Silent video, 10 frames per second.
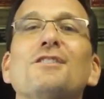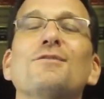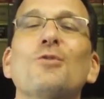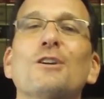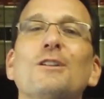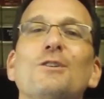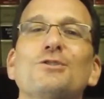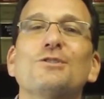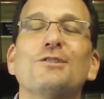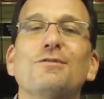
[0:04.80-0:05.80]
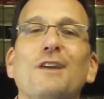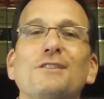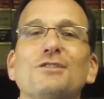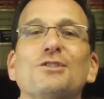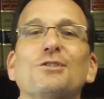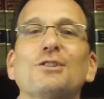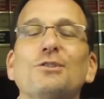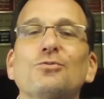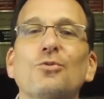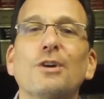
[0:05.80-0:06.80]
is foreclosure defense
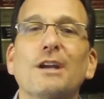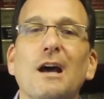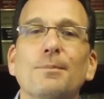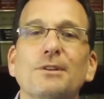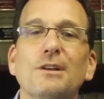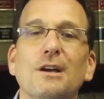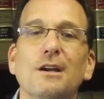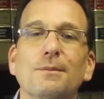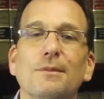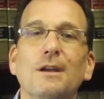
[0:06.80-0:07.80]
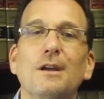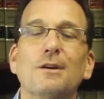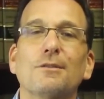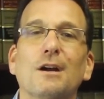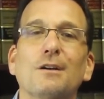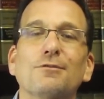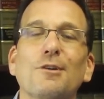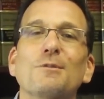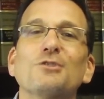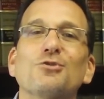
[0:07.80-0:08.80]
attorney Roy Oppenheim
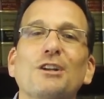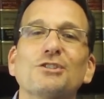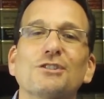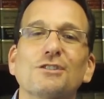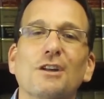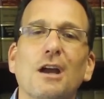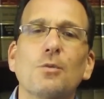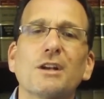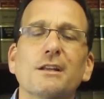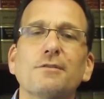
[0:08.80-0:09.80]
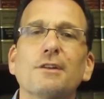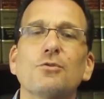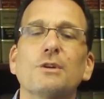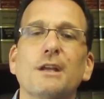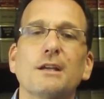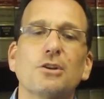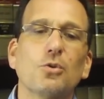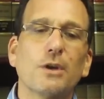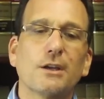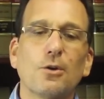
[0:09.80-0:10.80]
from The Trenches. I want to give everyone a
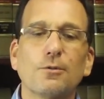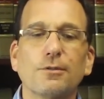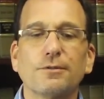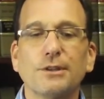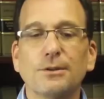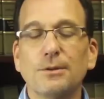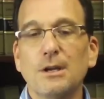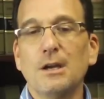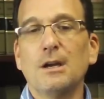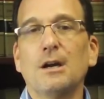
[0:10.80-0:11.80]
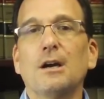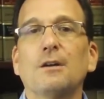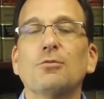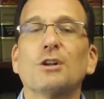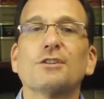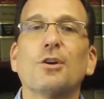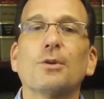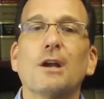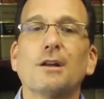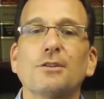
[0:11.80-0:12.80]
quick overview of what's
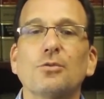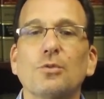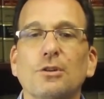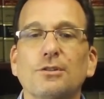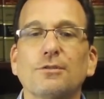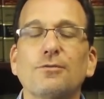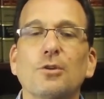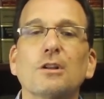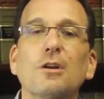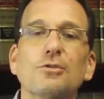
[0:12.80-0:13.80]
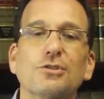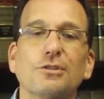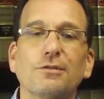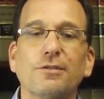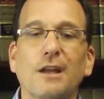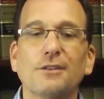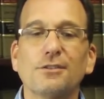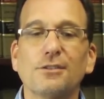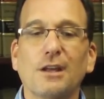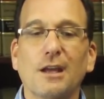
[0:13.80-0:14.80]
going on in the world of foreclosure
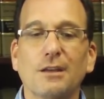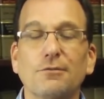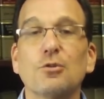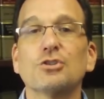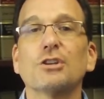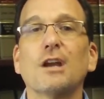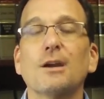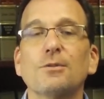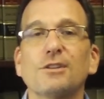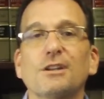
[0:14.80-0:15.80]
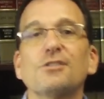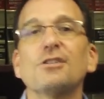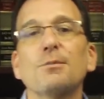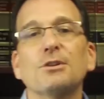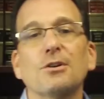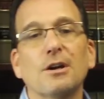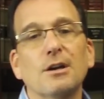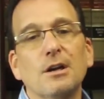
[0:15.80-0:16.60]
defense, and fortunately I was at a seminar